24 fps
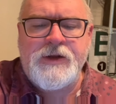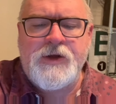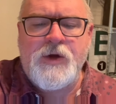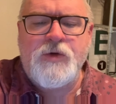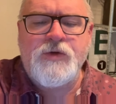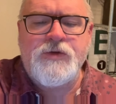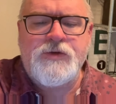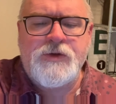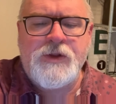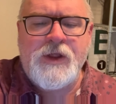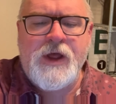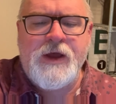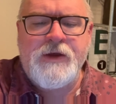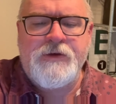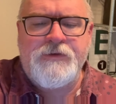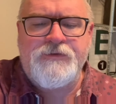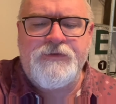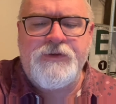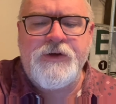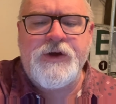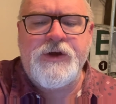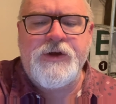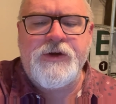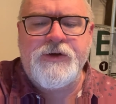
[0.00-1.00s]
ghost-like
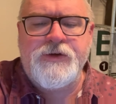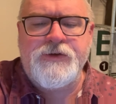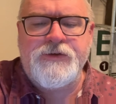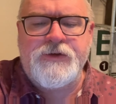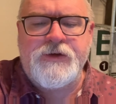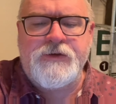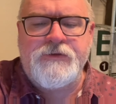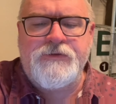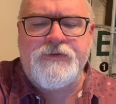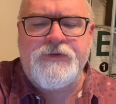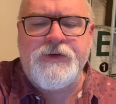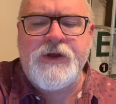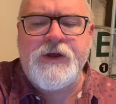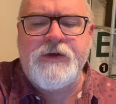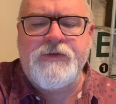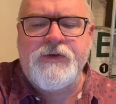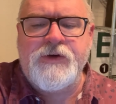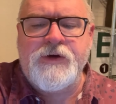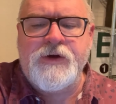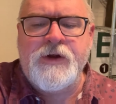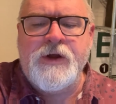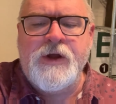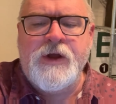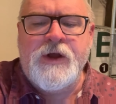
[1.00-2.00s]
figures in
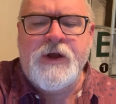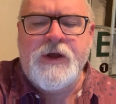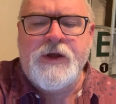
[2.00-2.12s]
fever,